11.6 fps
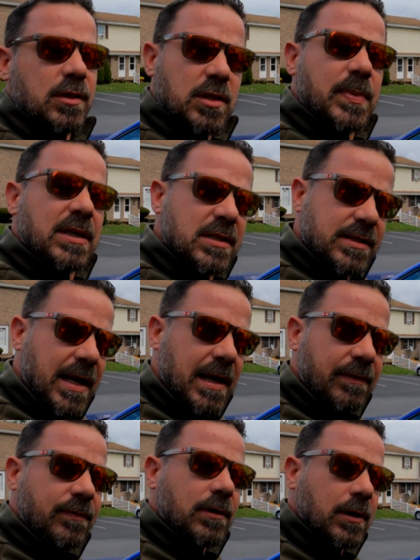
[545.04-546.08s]
Just to be
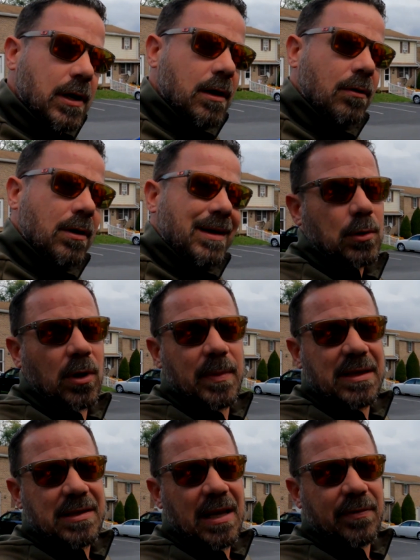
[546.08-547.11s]
safe, you know. You want to
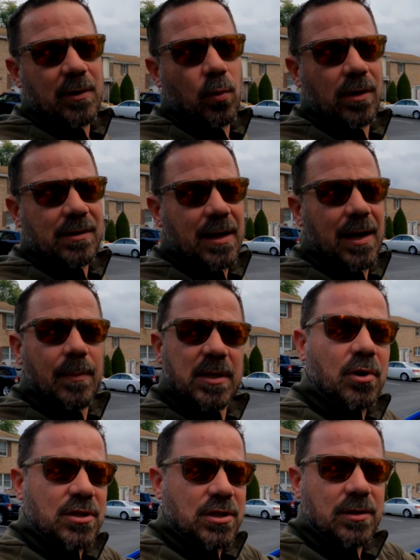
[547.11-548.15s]
be safe in the wintertime.
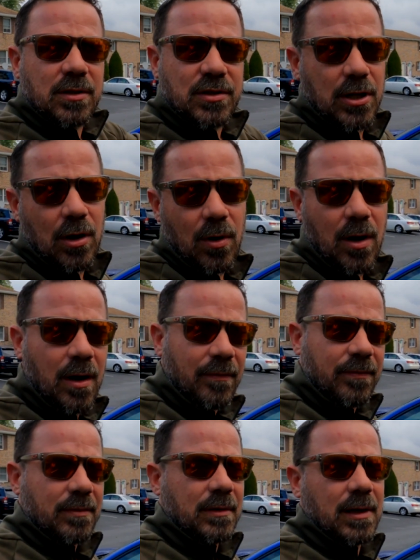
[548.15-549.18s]
Brushing the snow
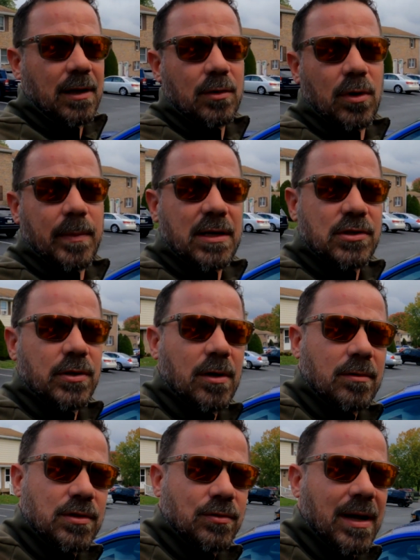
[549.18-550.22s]
off. You know, you want to make sure
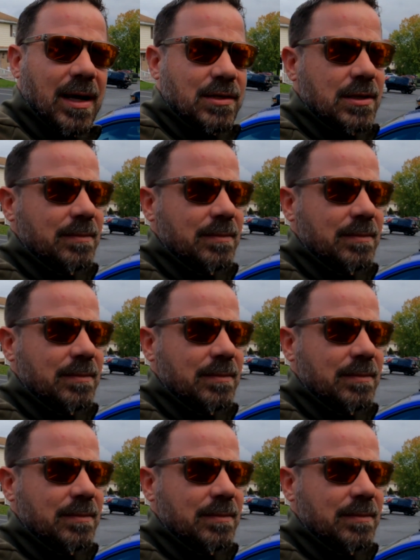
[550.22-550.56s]
you don't scratch